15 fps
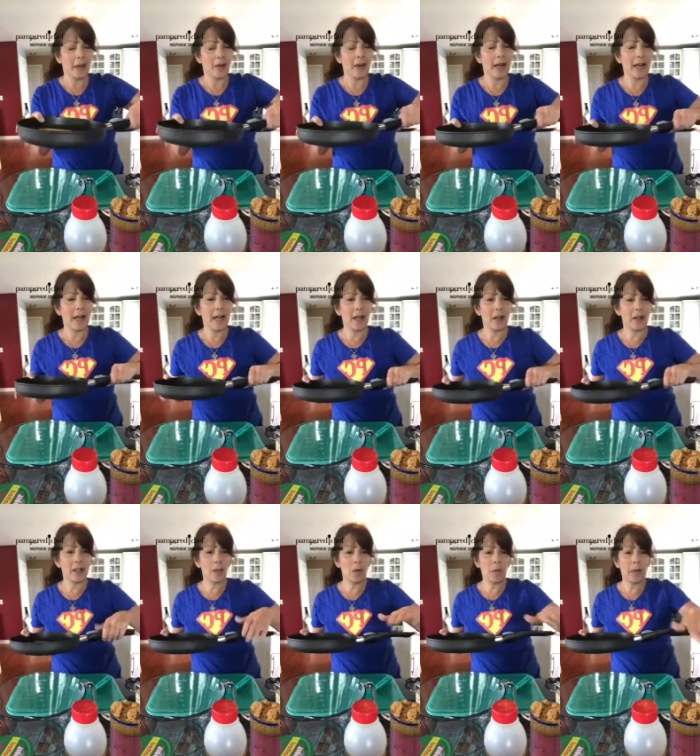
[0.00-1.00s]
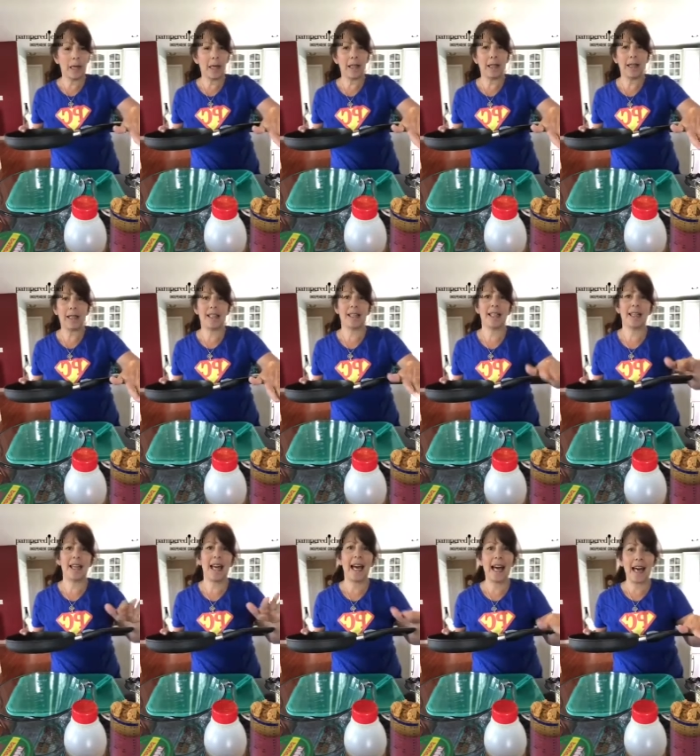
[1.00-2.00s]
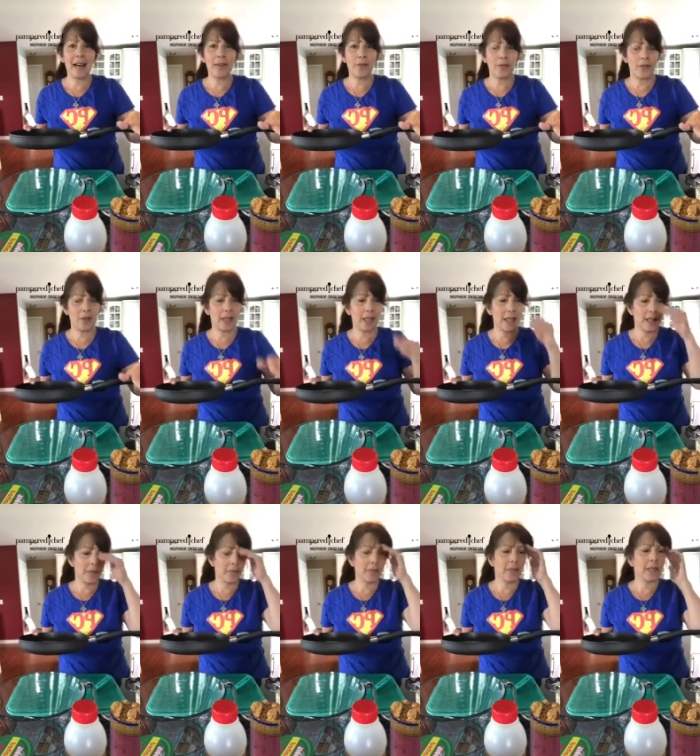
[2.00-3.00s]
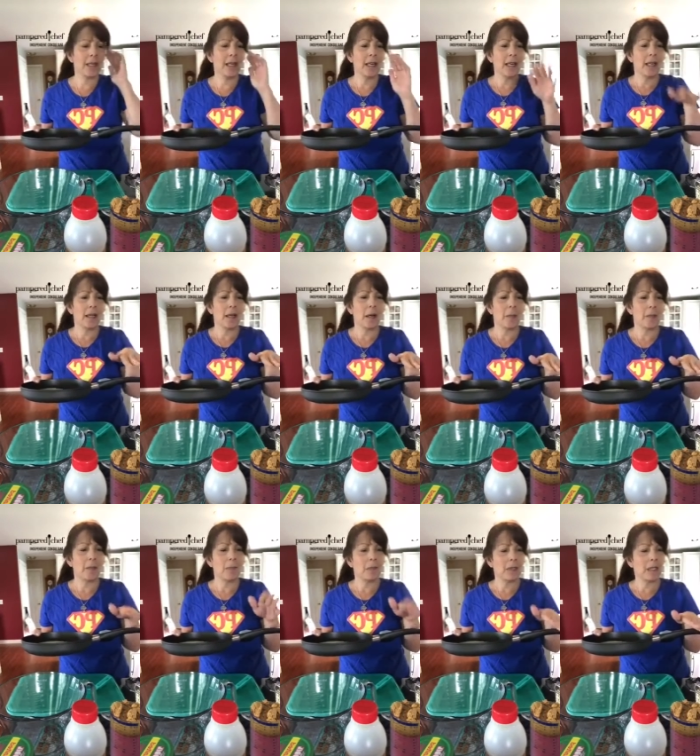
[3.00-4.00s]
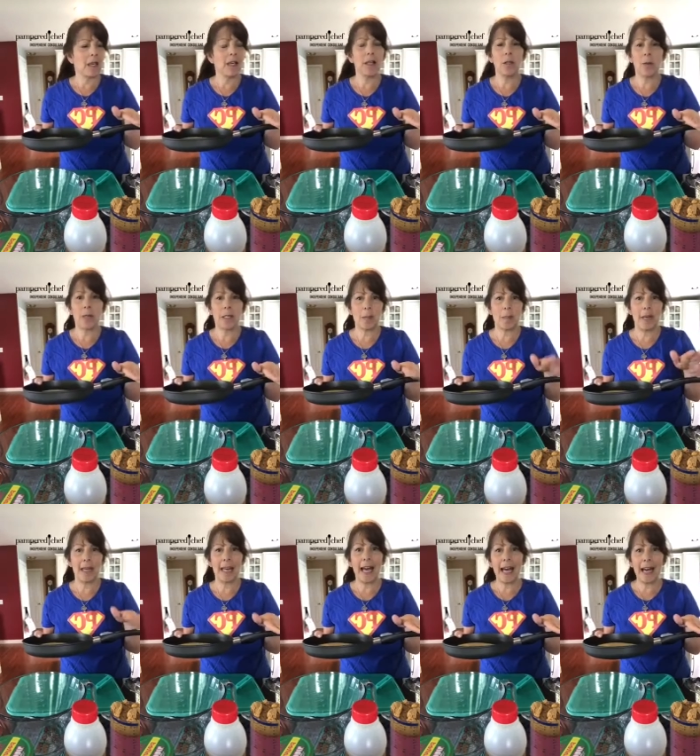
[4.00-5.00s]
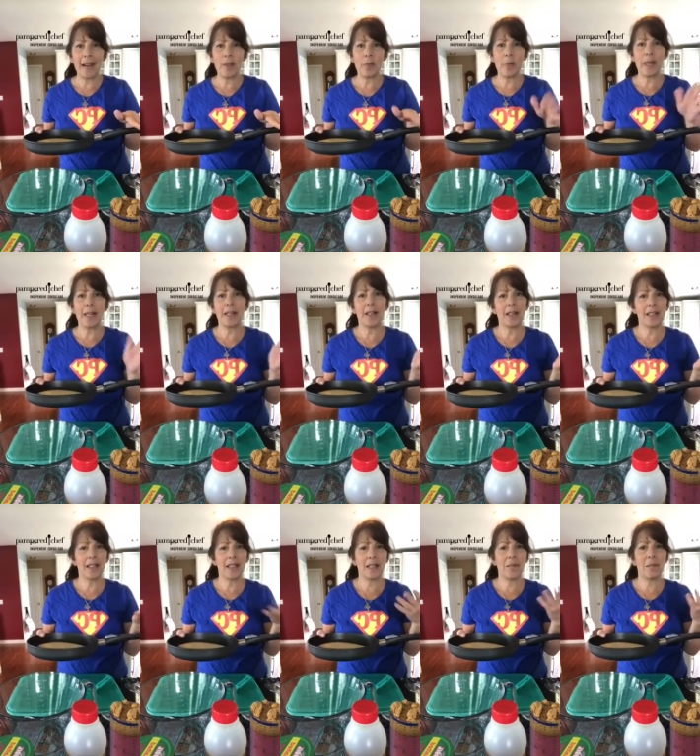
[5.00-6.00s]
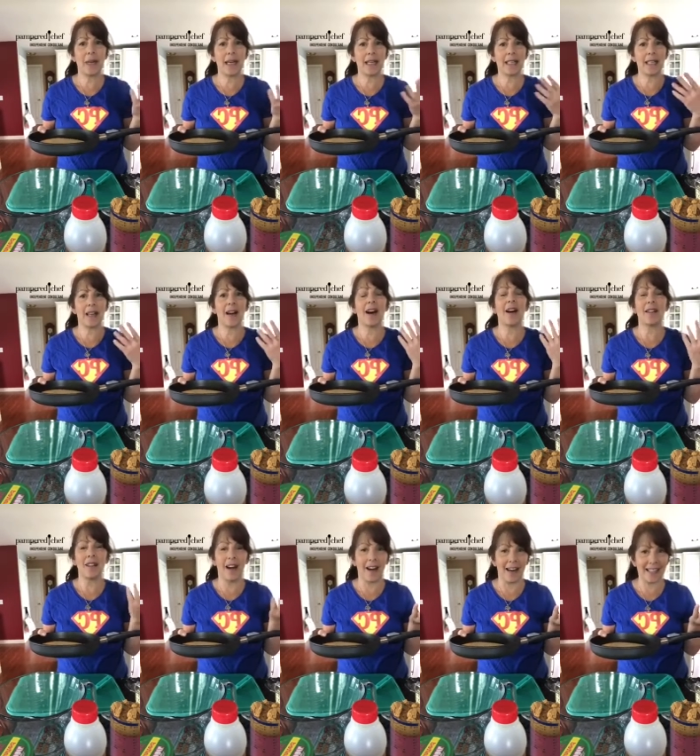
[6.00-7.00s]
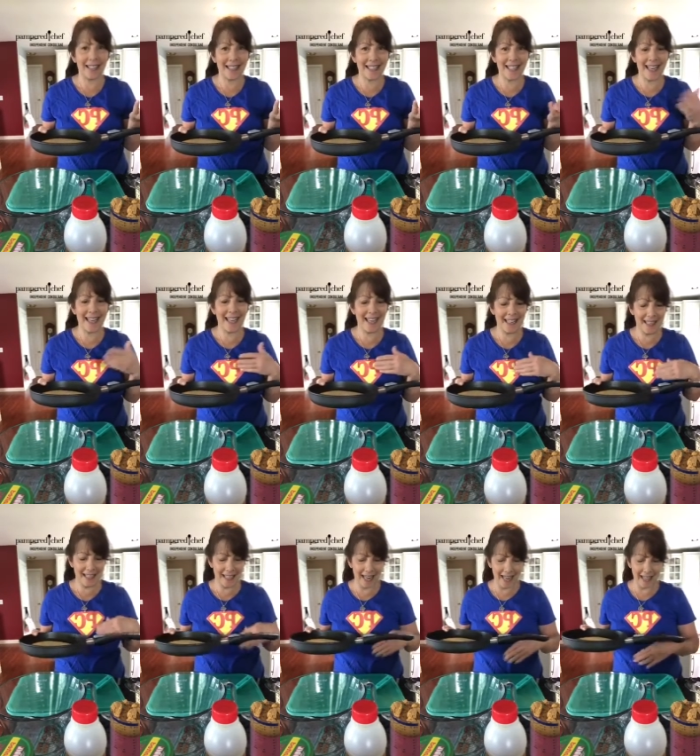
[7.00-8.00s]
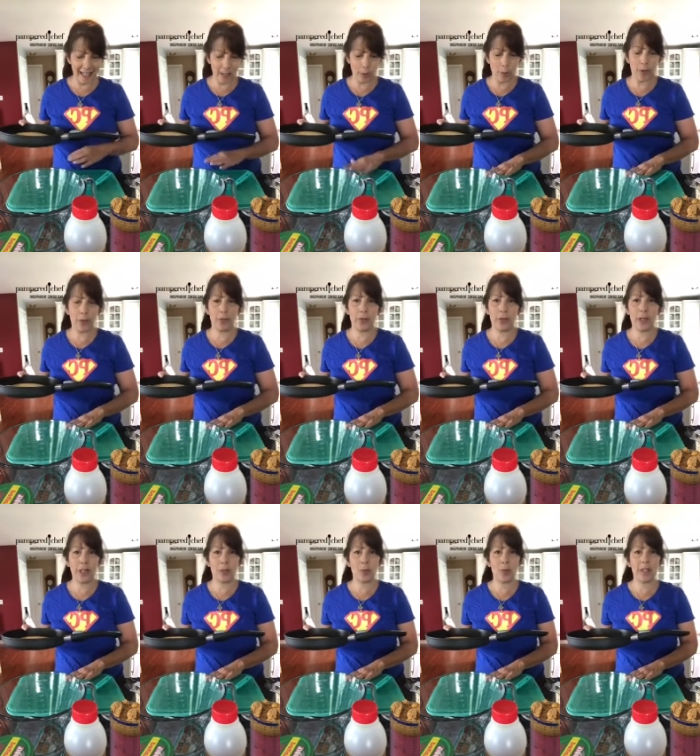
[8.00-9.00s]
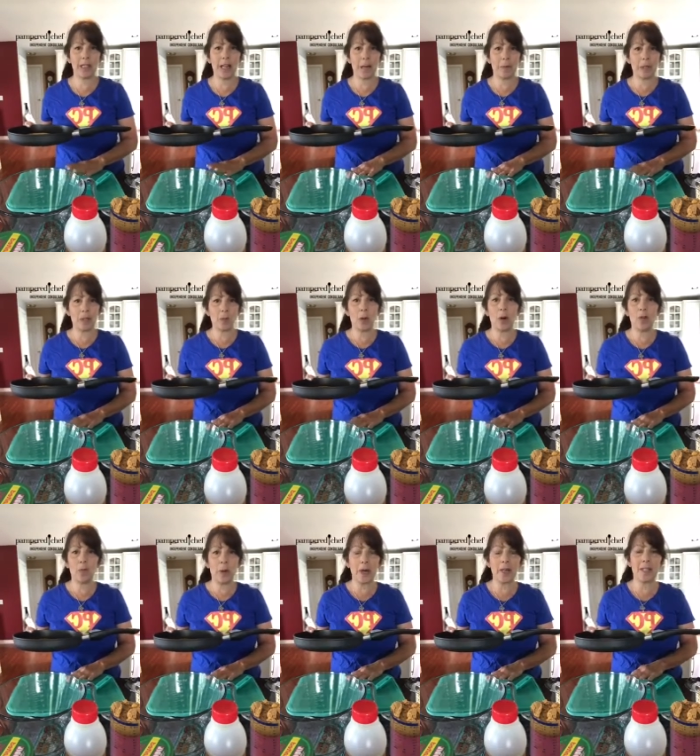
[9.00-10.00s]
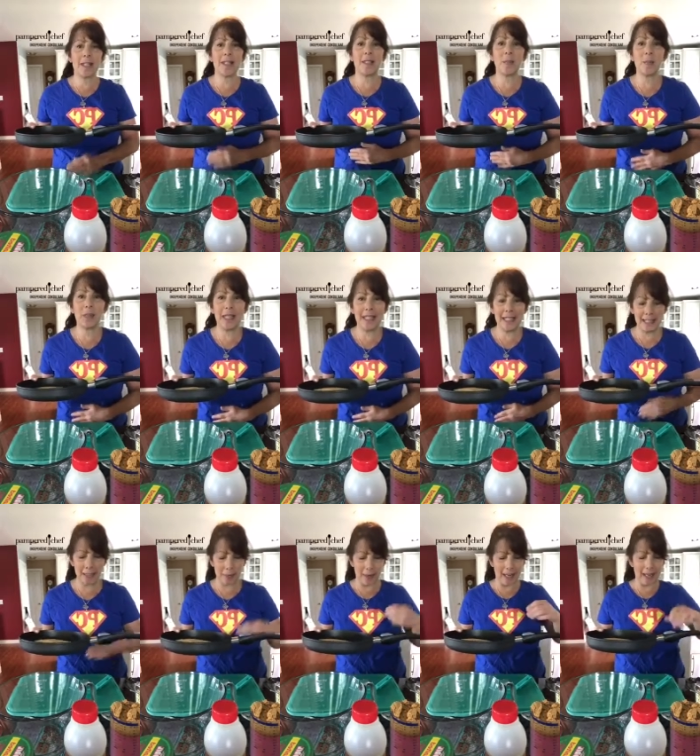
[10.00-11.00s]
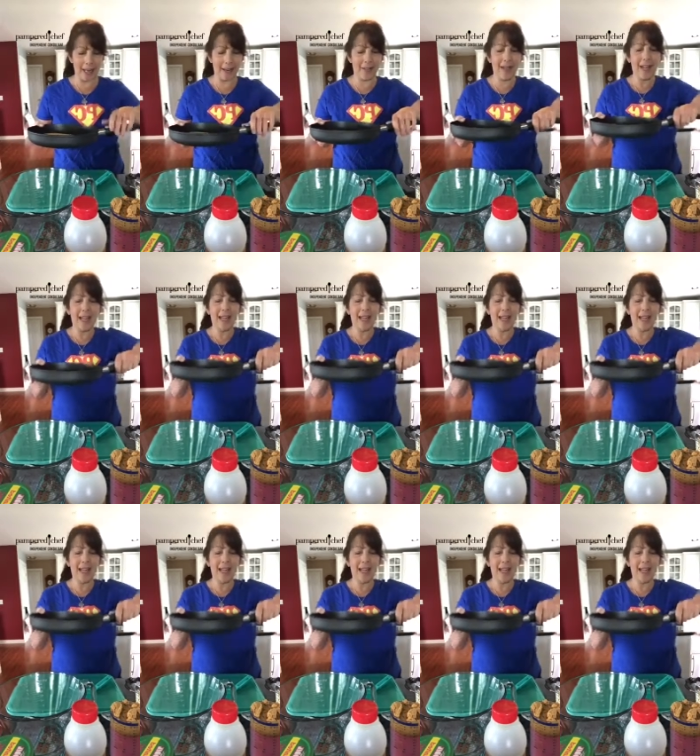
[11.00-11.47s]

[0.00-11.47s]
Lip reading: all right? I also am making this in half, I'm cutting the recipe in half because it makes a lot, and I just want to fill this one time because 12 bars is plenty right now.